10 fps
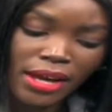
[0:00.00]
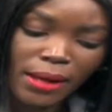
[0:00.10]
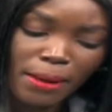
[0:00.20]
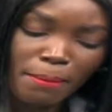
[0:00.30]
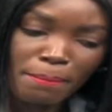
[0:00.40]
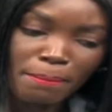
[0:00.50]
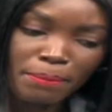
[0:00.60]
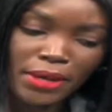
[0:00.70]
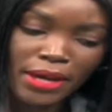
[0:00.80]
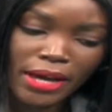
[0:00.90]

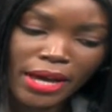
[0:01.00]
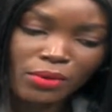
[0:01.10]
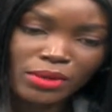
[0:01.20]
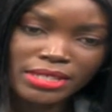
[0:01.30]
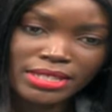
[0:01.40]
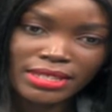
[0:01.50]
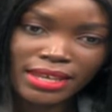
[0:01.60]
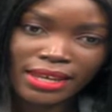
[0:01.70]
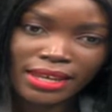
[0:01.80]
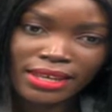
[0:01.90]
I would
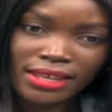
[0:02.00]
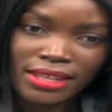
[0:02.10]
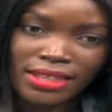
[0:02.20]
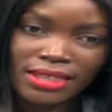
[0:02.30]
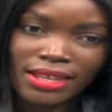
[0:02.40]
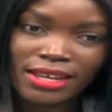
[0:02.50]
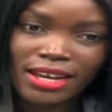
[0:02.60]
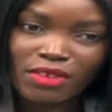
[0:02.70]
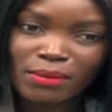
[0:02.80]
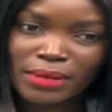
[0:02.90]
say the
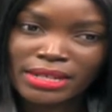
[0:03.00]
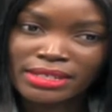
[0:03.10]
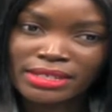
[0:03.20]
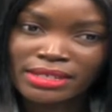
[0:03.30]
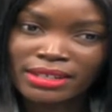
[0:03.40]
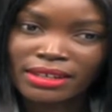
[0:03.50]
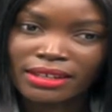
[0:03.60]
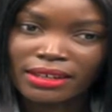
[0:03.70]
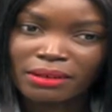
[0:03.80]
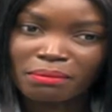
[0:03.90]
government
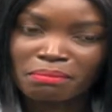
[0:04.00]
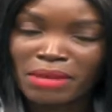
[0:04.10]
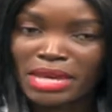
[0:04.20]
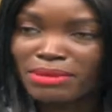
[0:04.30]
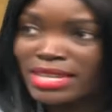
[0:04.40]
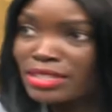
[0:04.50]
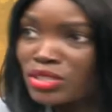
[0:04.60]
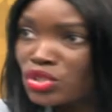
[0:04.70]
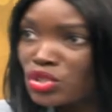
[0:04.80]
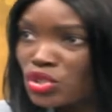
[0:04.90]
maybe
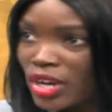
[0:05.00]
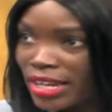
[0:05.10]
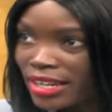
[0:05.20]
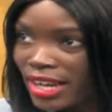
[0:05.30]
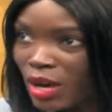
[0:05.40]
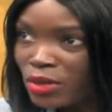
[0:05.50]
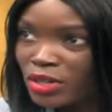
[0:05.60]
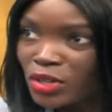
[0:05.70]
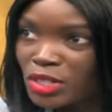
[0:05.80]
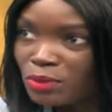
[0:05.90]
is trying. I would
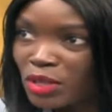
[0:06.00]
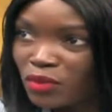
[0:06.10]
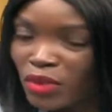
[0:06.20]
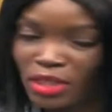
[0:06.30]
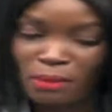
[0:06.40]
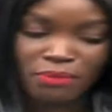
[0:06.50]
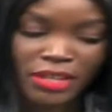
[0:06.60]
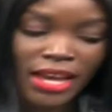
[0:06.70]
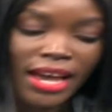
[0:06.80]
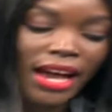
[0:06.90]
not speak for them.
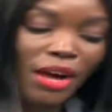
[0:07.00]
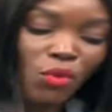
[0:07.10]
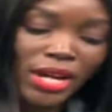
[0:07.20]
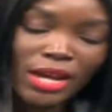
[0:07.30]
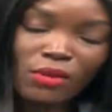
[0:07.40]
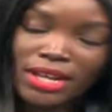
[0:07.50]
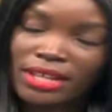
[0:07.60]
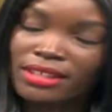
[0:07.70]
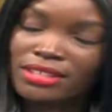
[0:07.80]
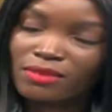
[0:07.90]
When I
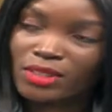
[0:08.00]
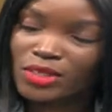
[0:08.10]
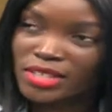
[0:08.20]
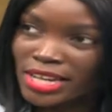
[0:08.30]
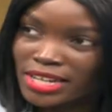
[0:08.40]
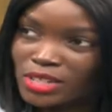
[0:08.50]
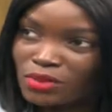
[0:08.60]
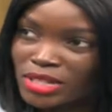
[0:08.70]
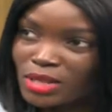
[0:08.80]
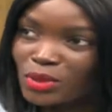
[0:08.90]
work in the civil society,
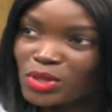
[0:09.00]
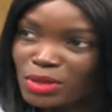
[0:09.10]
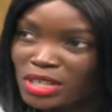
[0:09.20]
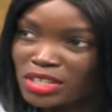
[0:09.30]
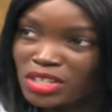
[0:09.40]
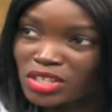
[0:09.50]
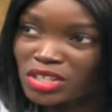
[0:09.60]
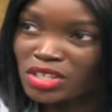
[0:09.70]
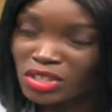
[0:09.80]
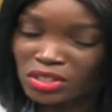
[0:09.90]
we are supposed to be the
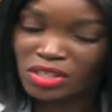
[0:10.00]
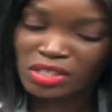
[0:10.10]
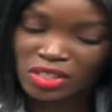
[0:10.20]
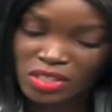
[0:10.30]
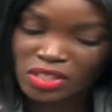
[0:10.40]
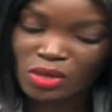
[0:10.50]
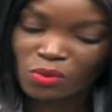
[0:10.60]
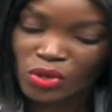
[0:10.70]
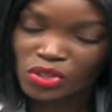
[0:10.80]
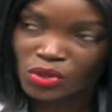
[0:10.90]

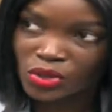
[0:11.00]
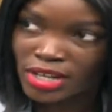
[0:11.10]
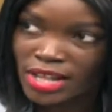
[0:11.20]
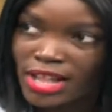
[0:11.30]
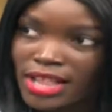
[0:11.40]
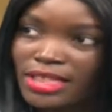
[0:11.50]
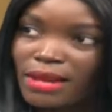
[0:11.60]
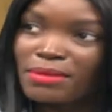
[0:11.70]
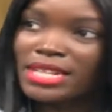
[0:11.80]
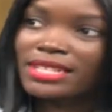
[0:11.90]
citizen watchdog.
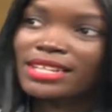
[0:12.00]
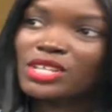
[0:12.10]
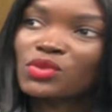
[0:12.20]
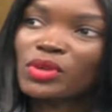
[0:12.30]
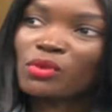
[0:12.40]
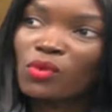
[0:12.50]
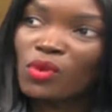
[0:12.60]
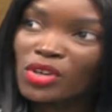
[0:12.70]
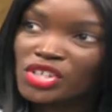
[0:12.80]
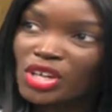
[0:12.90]
That means that we
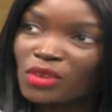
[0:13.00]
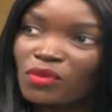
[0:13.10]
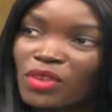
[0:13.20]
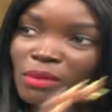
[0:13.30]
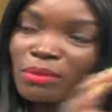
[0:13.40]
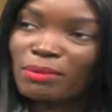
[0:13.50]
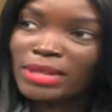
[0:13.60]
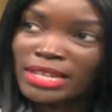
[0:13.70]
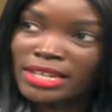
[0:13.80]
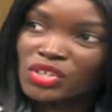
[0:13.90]
watch out for the
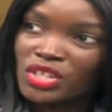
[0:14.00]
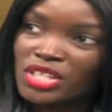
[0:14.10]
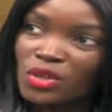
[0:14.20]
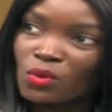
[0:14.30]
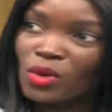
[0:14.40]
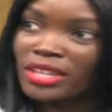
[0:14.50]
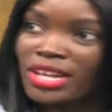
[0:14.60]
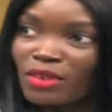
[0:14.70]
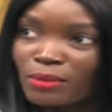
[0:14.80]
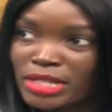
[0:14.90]
public interest on what the
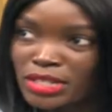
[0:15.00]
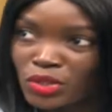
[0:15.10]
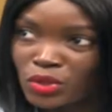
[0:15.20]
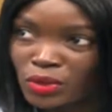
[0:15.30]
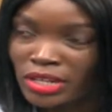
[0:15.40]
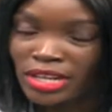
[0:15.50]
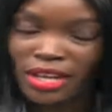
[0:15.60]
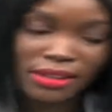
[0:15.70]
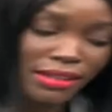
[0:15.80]
government is doing.